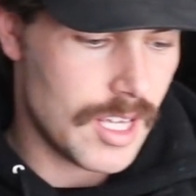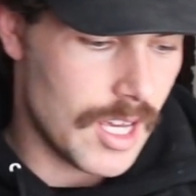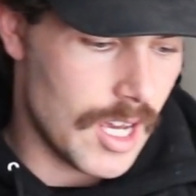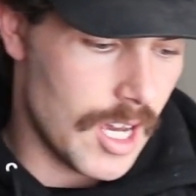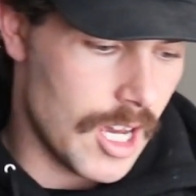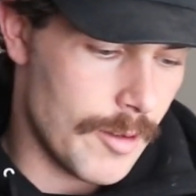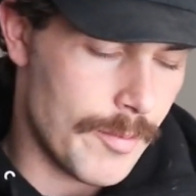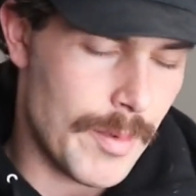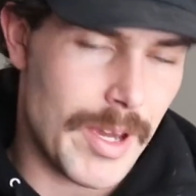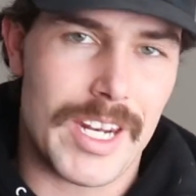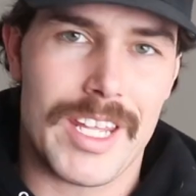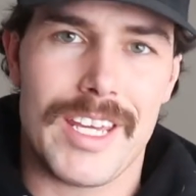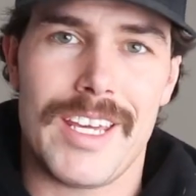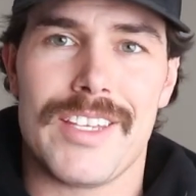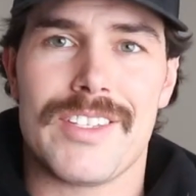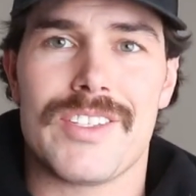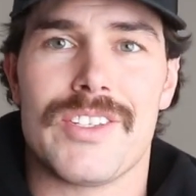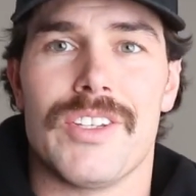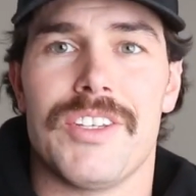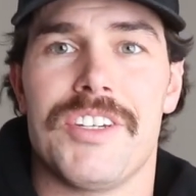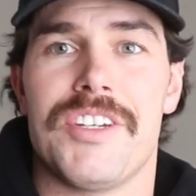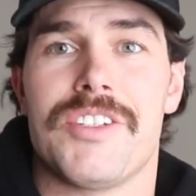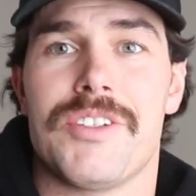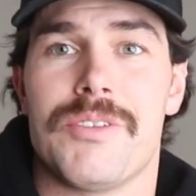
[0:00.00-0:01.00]
Any
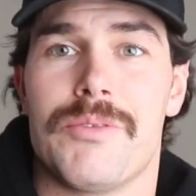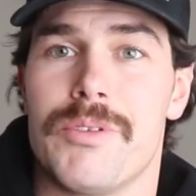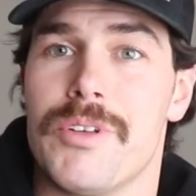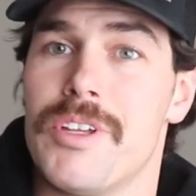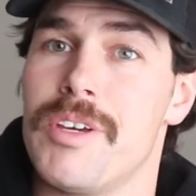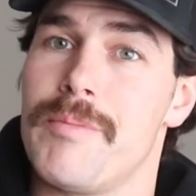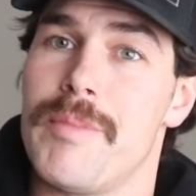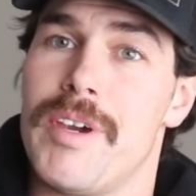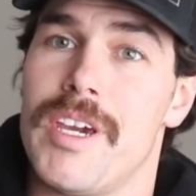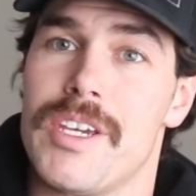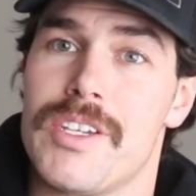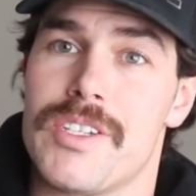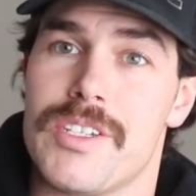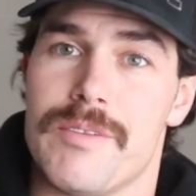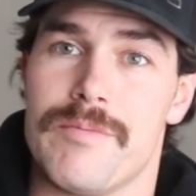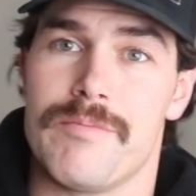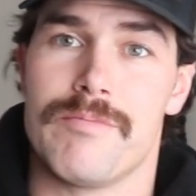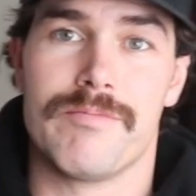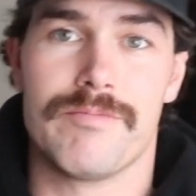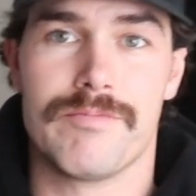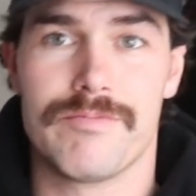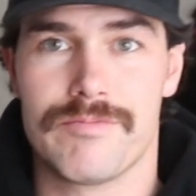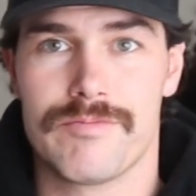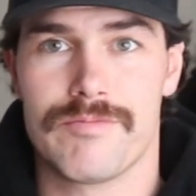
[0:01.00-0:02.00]
insulation really makes
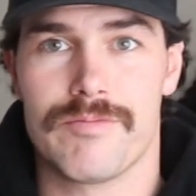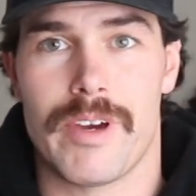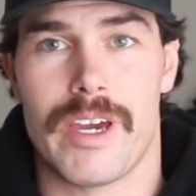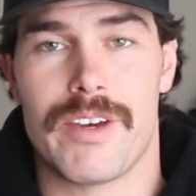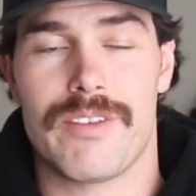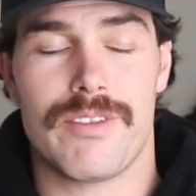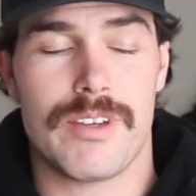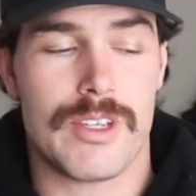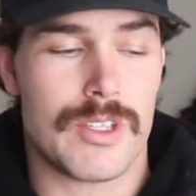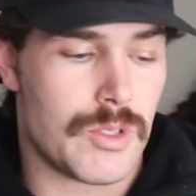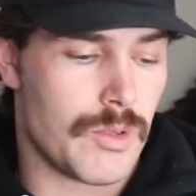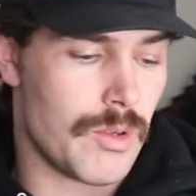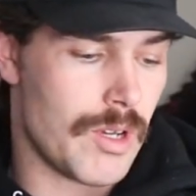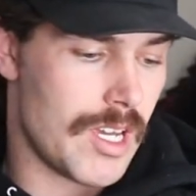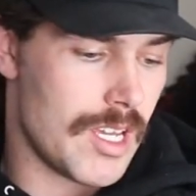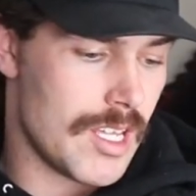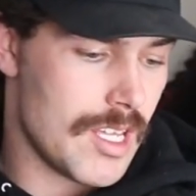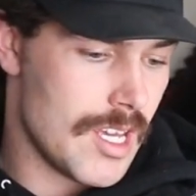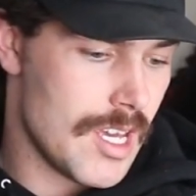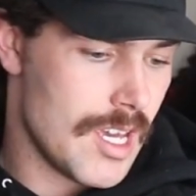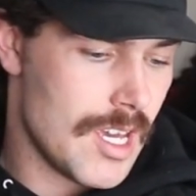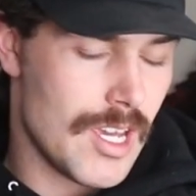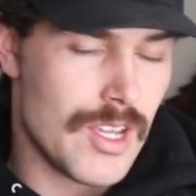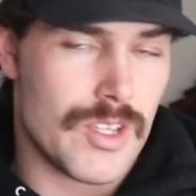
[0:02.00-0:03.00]
my feet sweat,
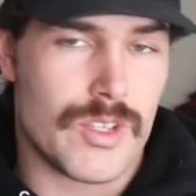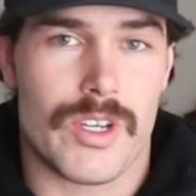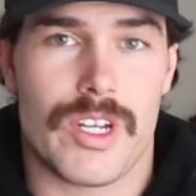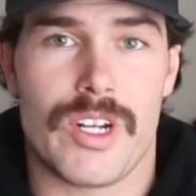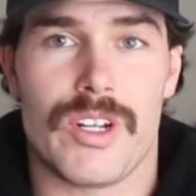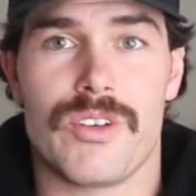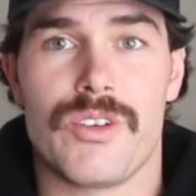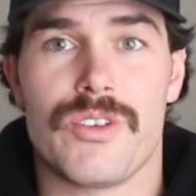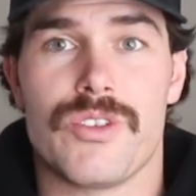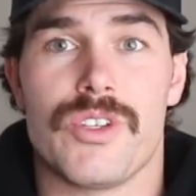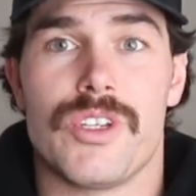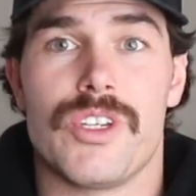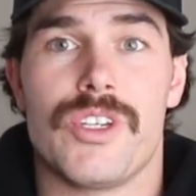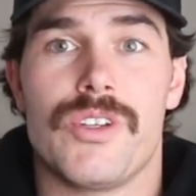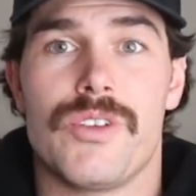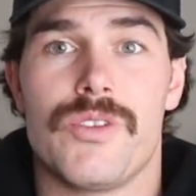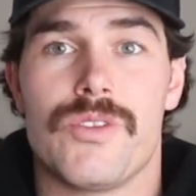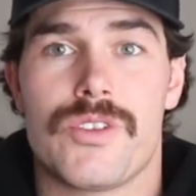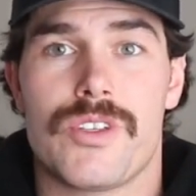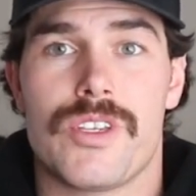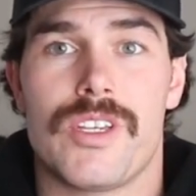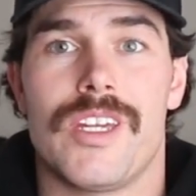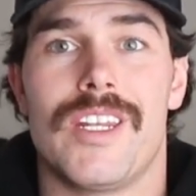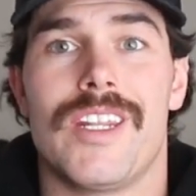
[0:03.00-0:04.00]
so I don't usually
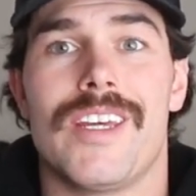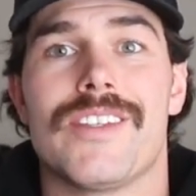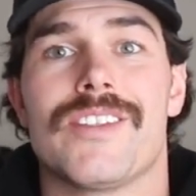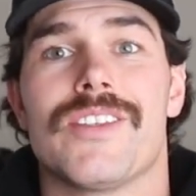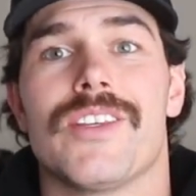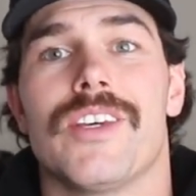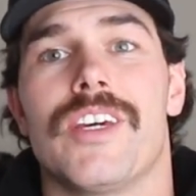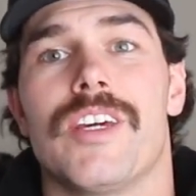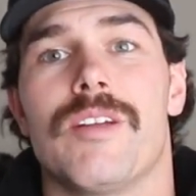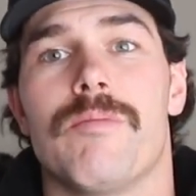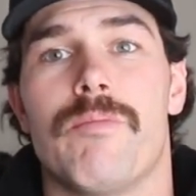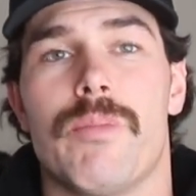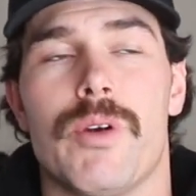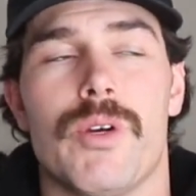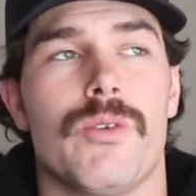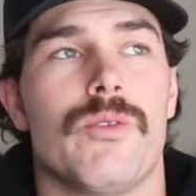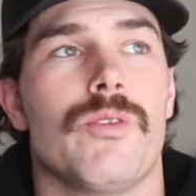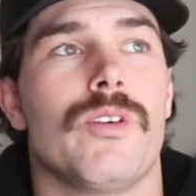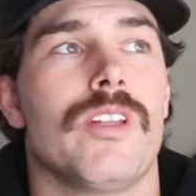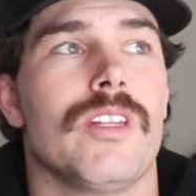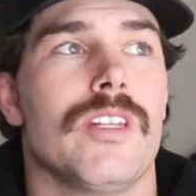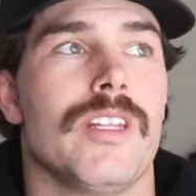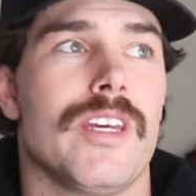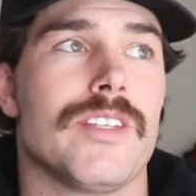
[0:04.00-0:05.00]
use an insulated boot
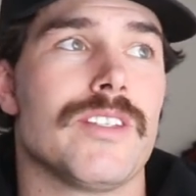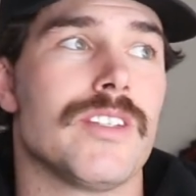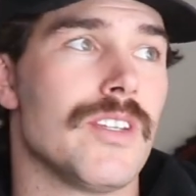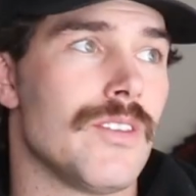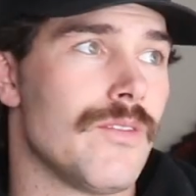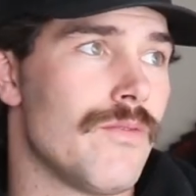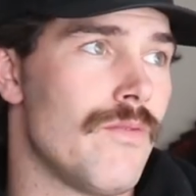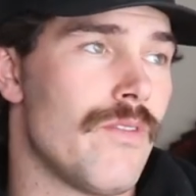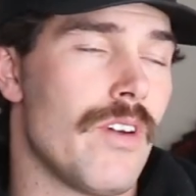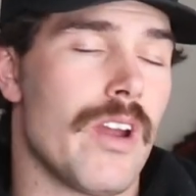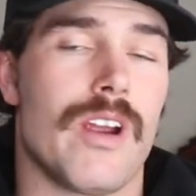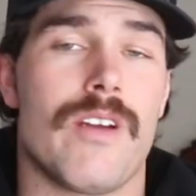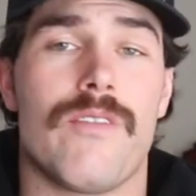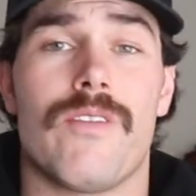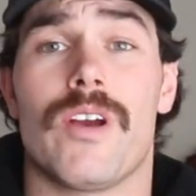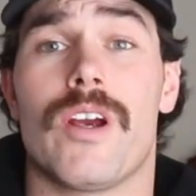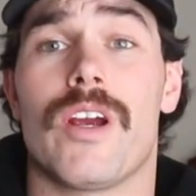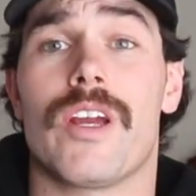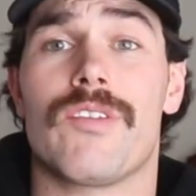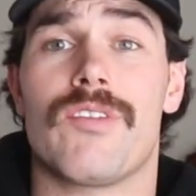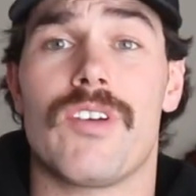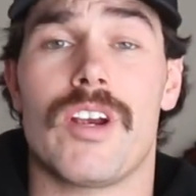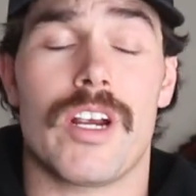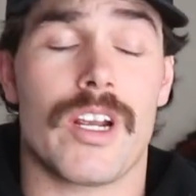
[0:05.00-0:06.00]
unless it's very,
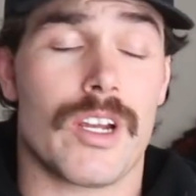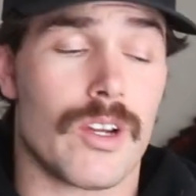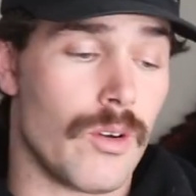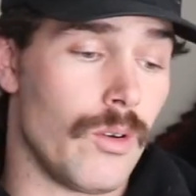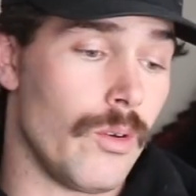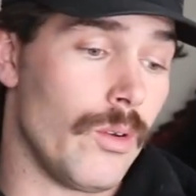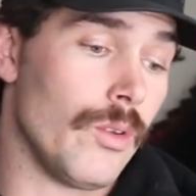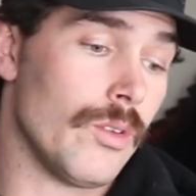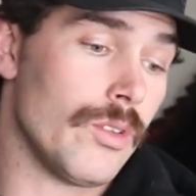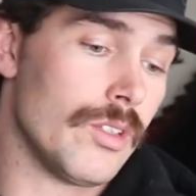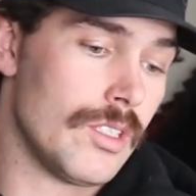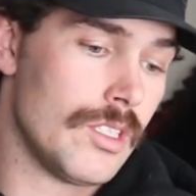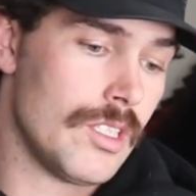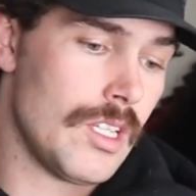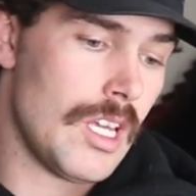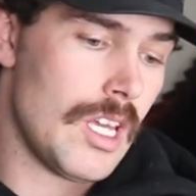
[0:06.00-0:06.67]
very, very cold.